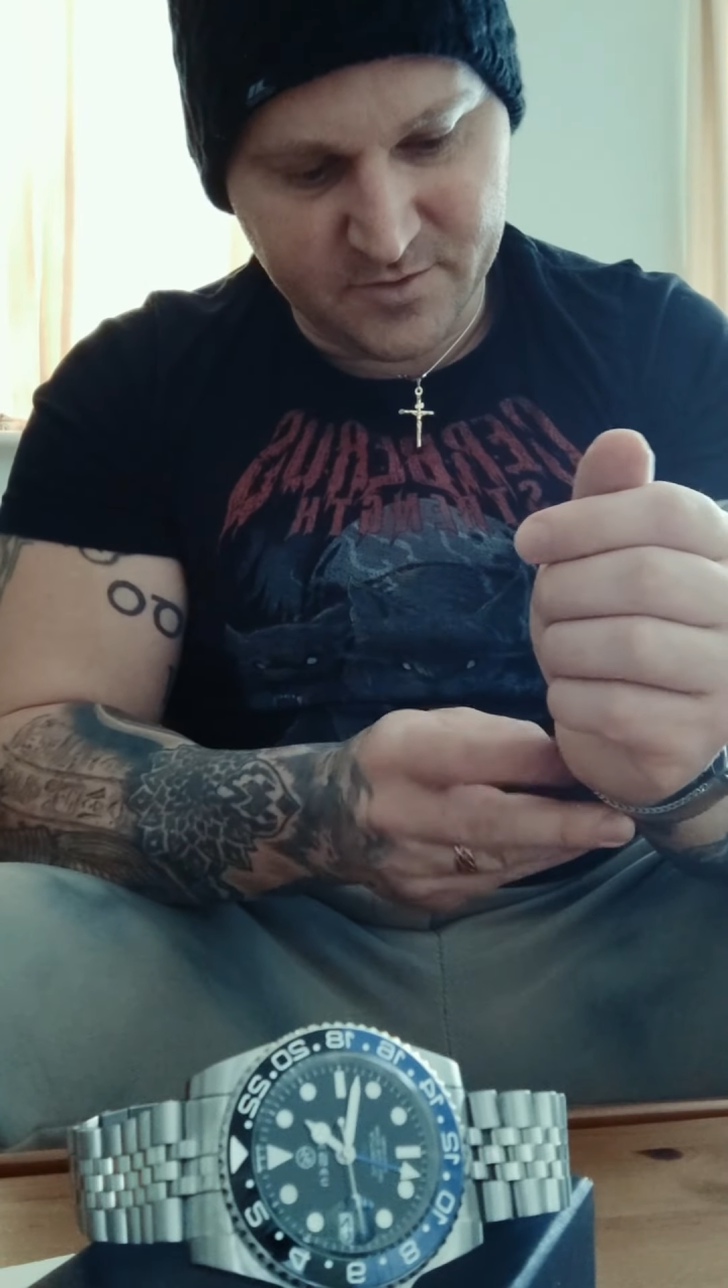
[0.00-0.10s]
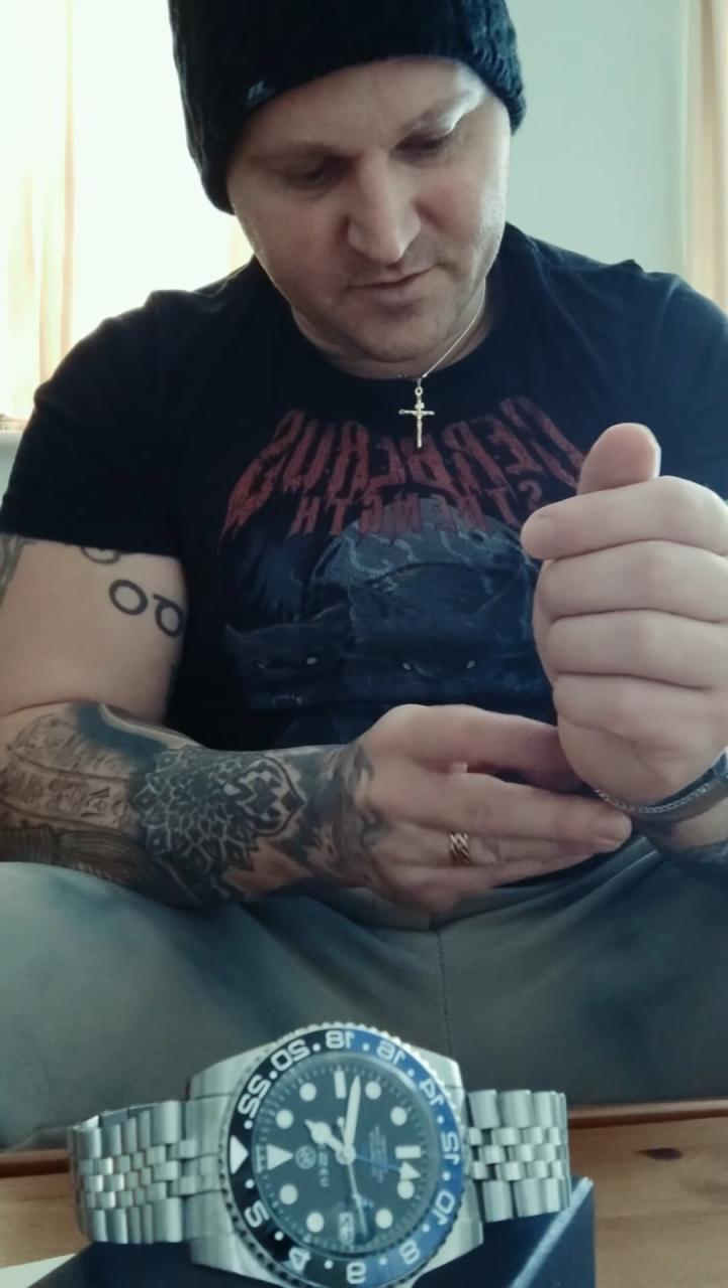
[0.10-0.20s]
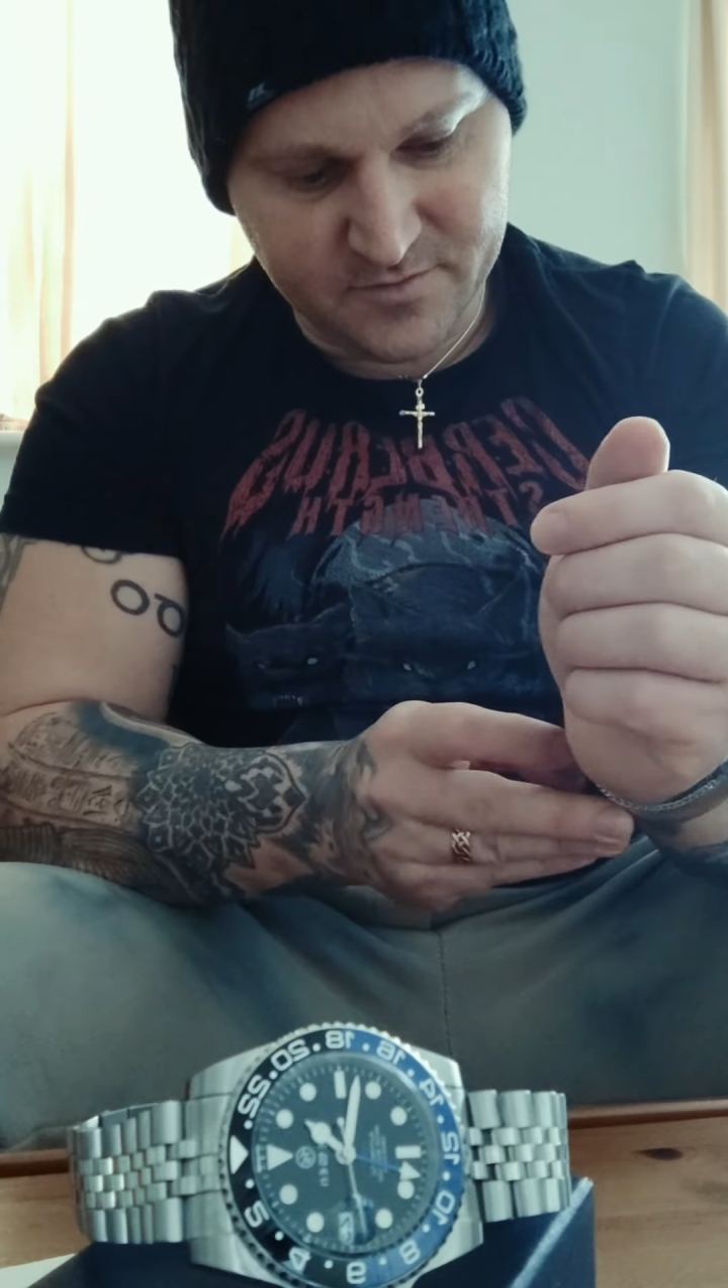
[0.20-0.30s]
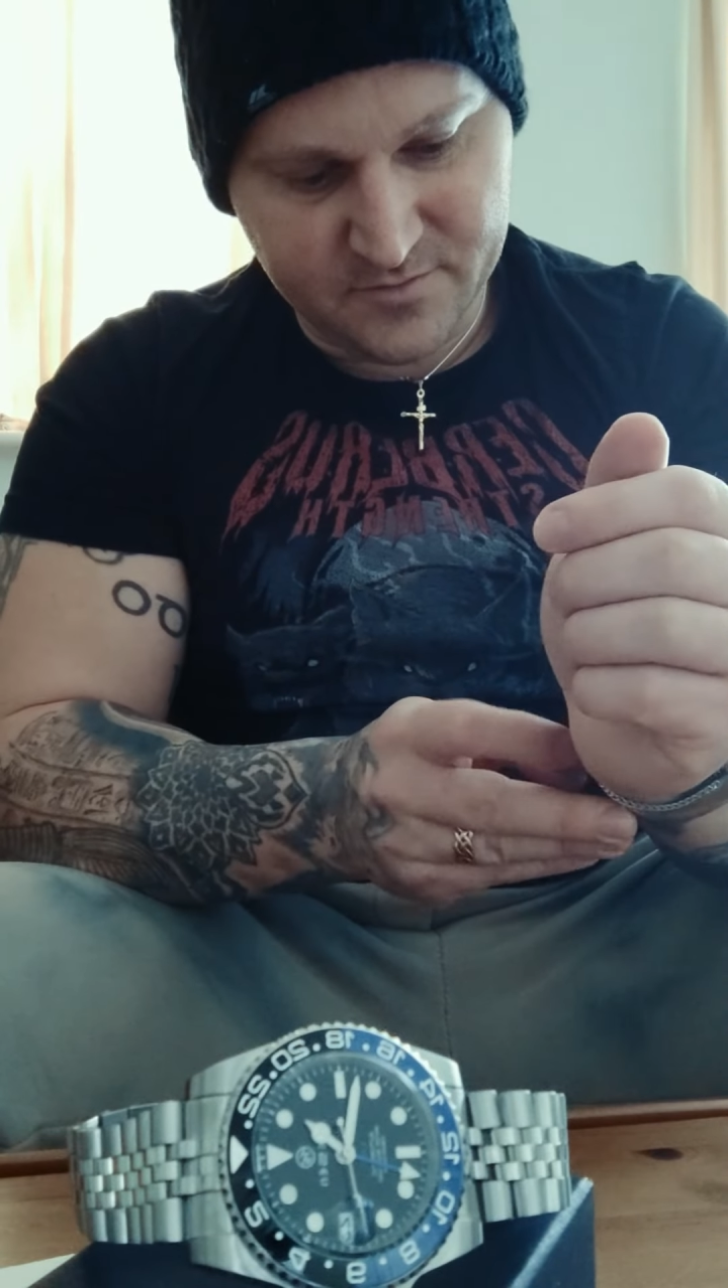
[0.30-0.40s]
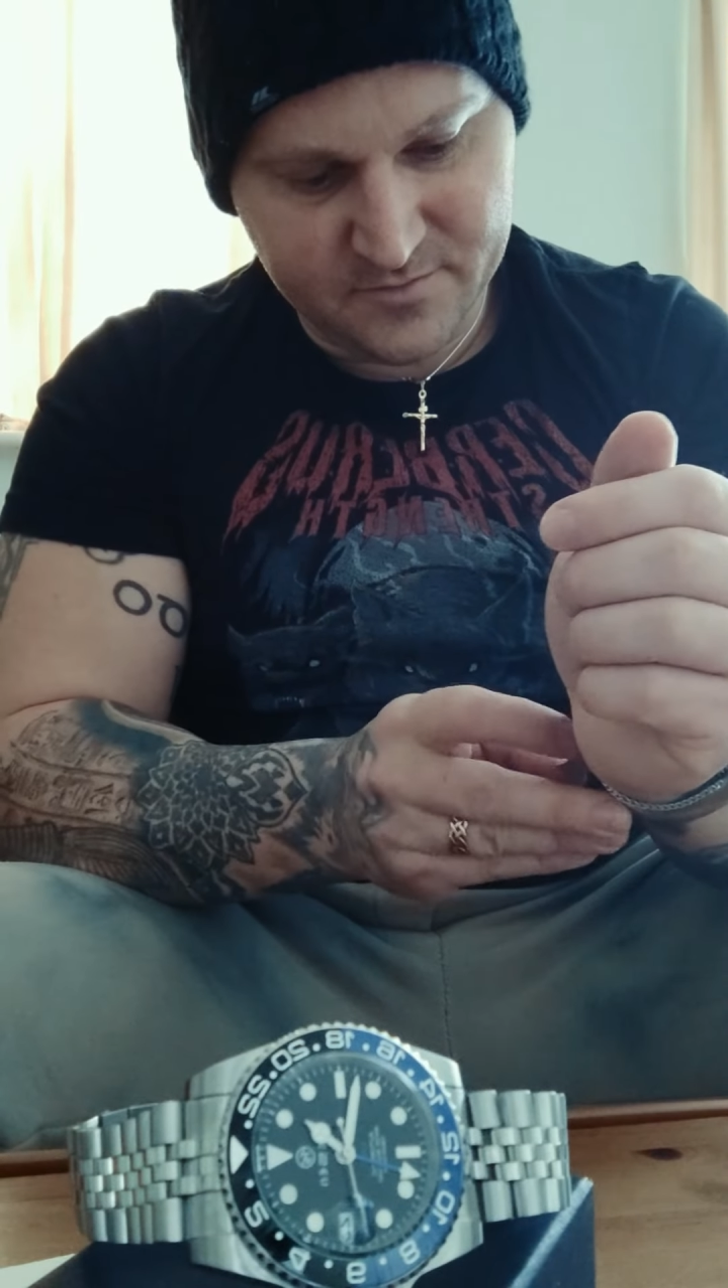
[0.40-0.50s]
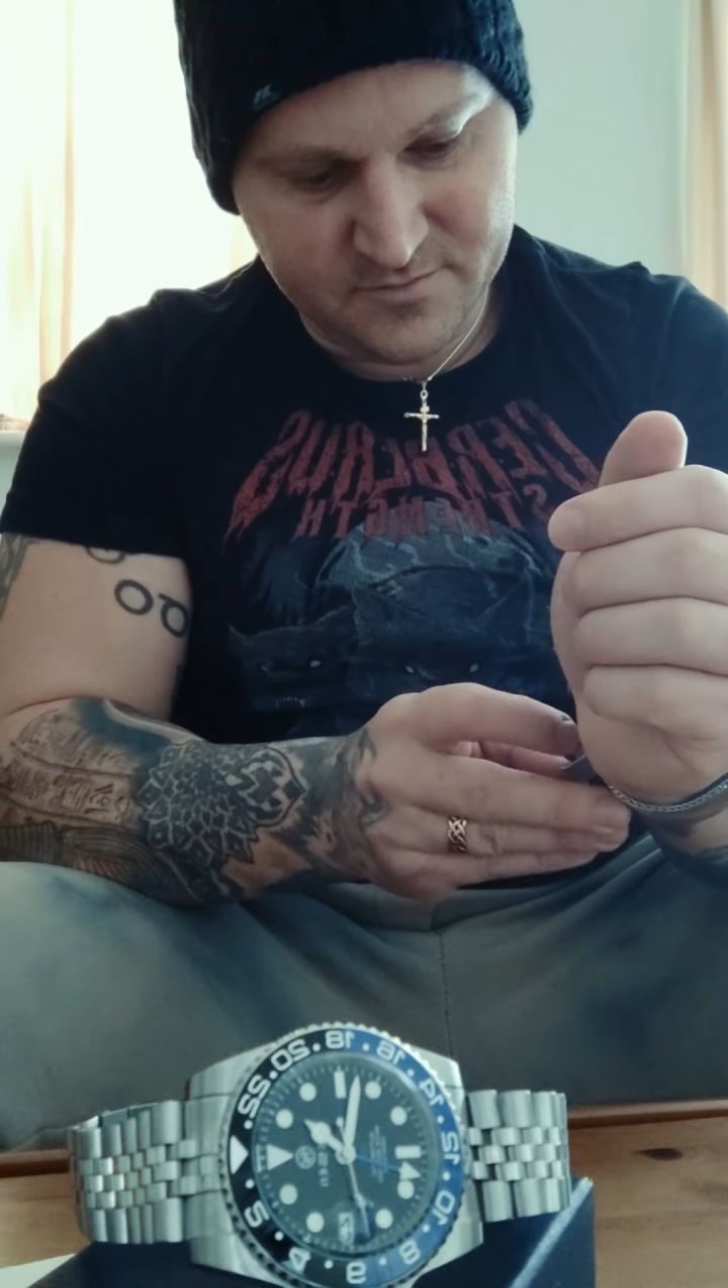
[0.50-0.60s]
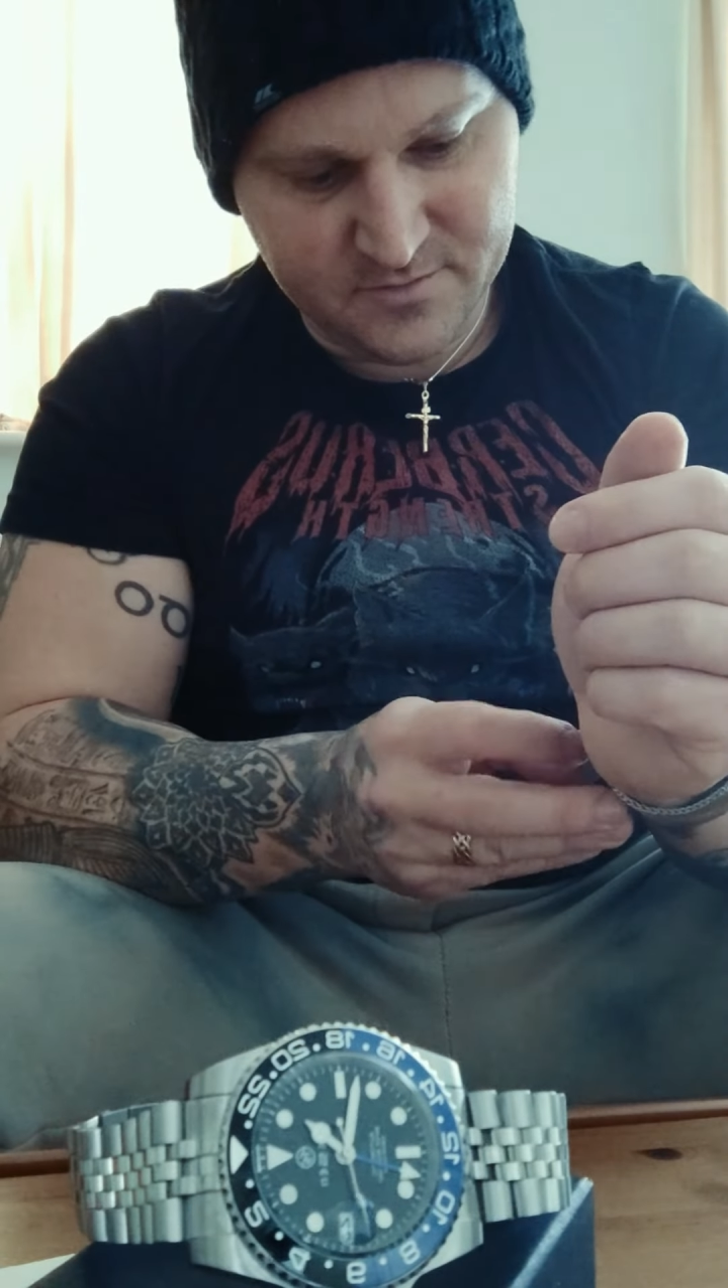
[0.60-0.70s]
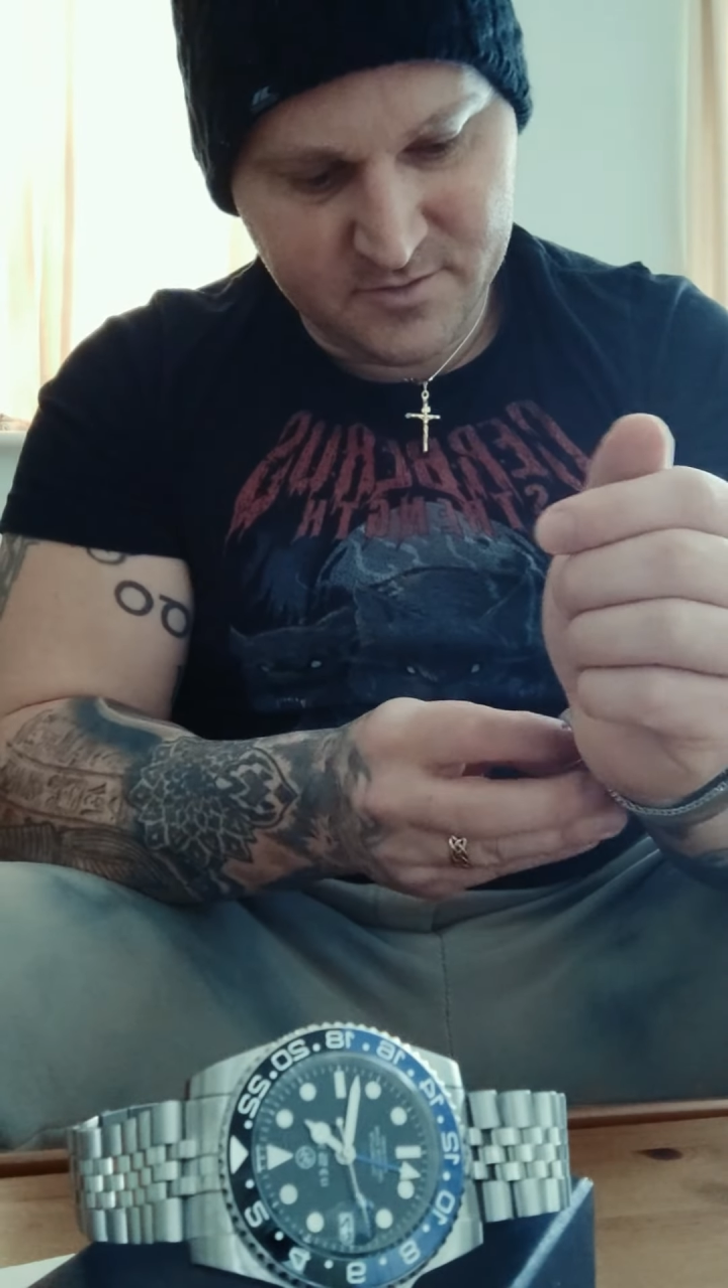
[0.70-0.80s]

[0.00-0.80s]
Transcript: this one off,